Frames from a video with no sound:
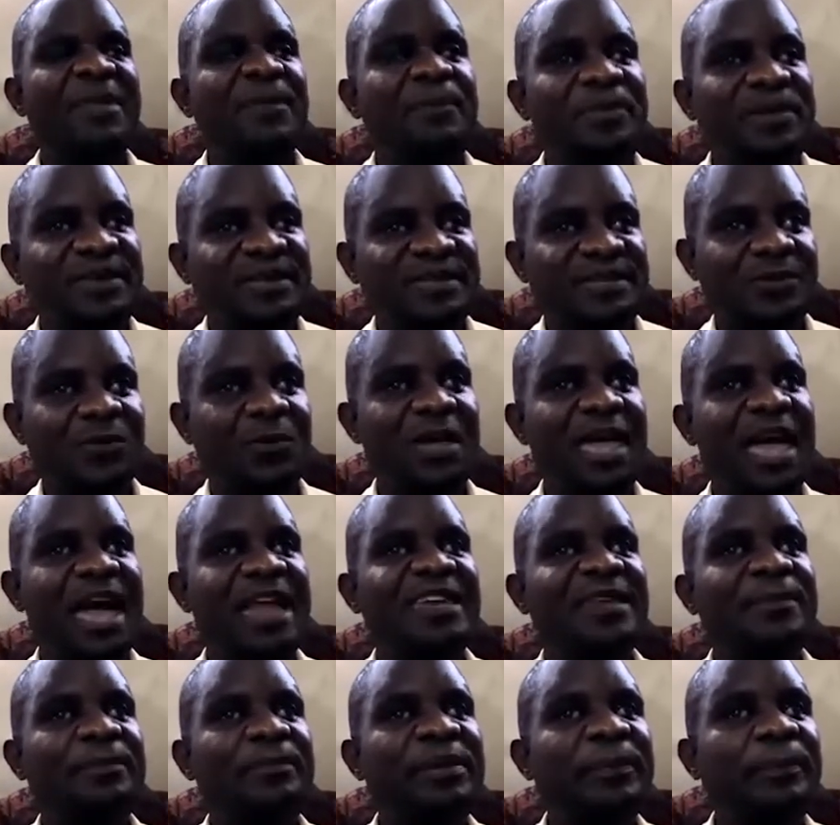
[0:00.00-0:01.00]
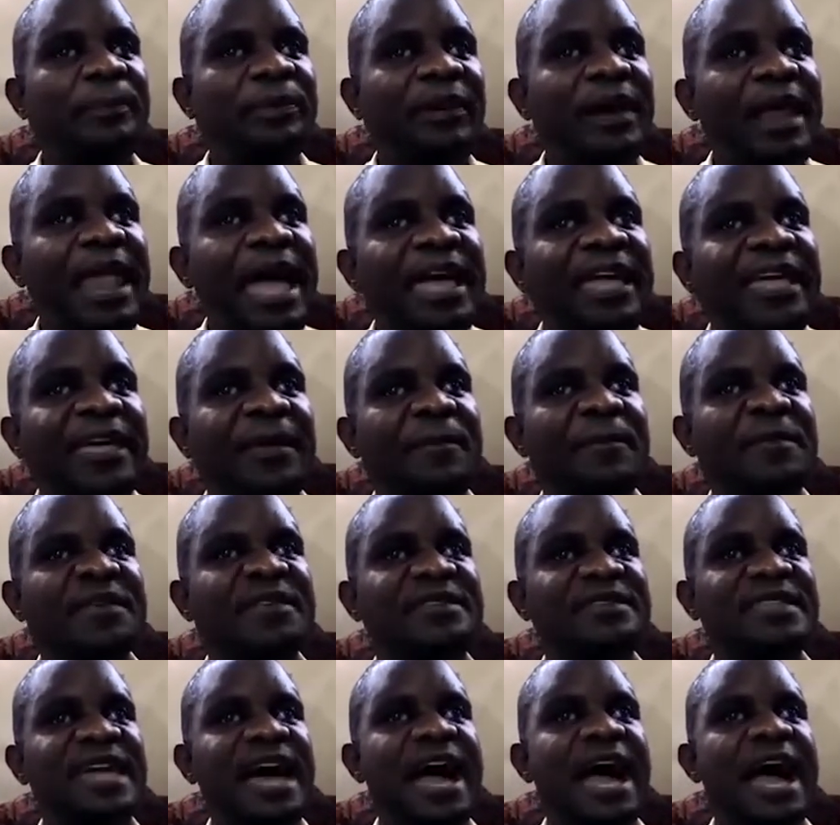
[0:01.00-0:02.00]
I mean, peace. We had people
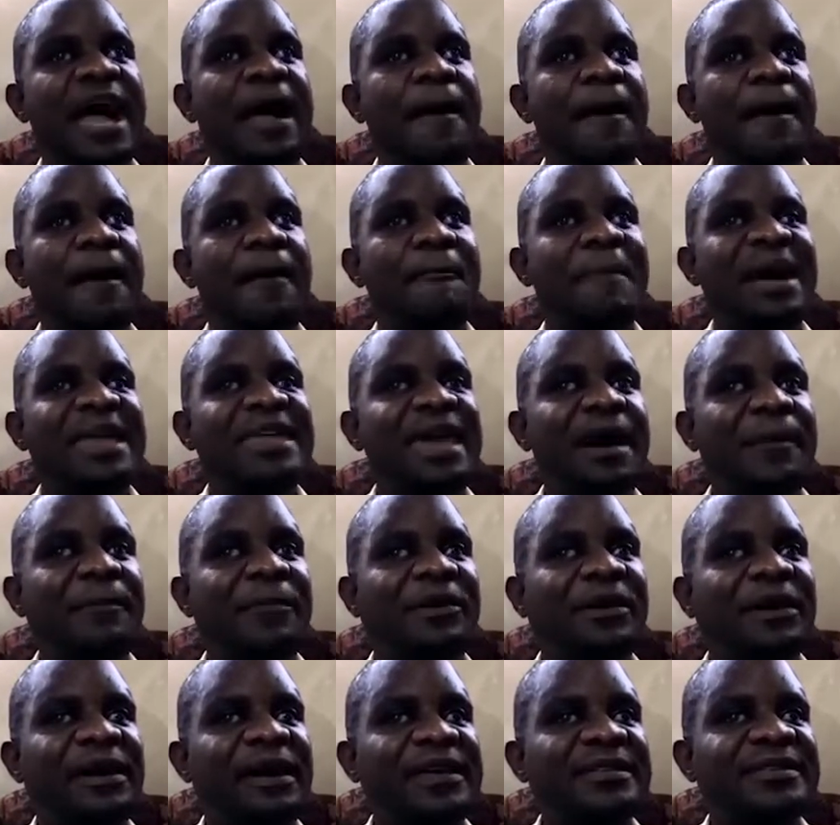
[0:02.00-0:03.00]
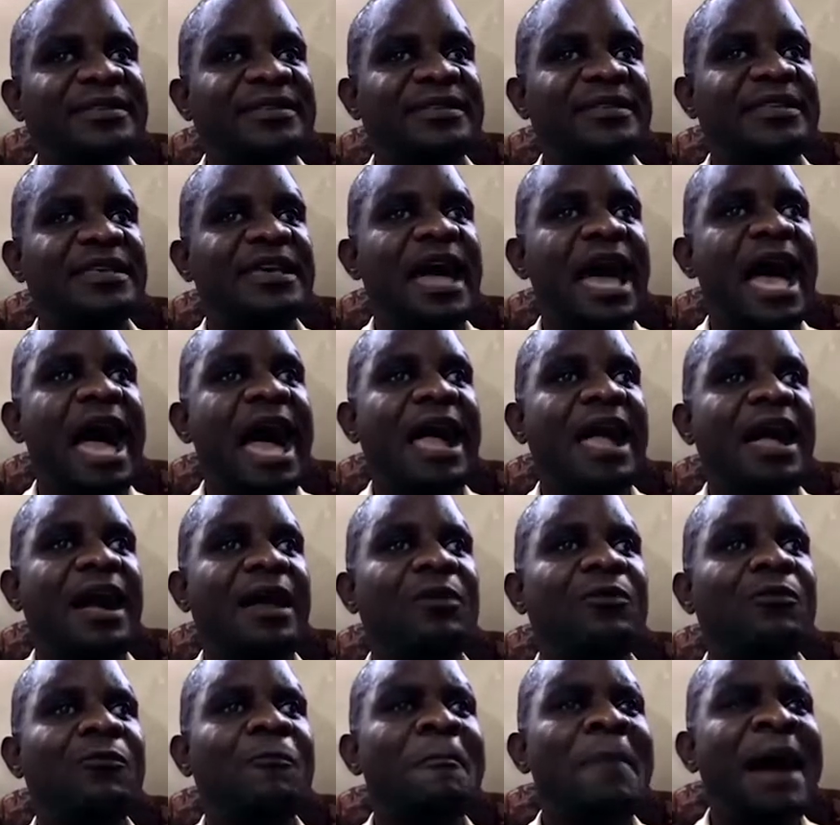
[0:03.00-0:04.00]
like Mr. Madam Gracie
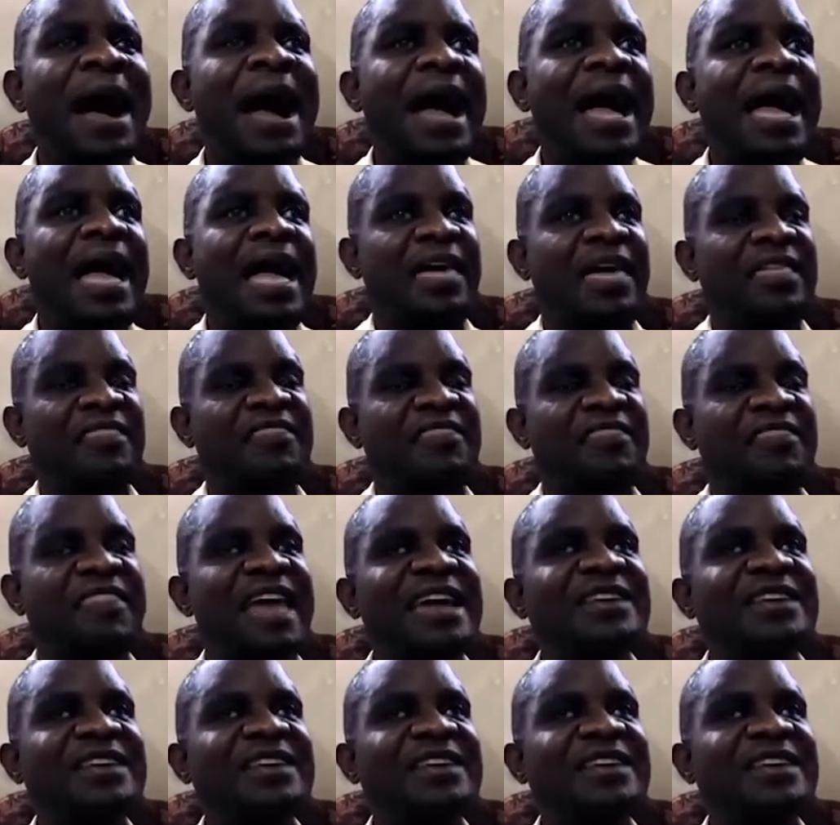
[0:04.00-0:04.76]
Atalumba.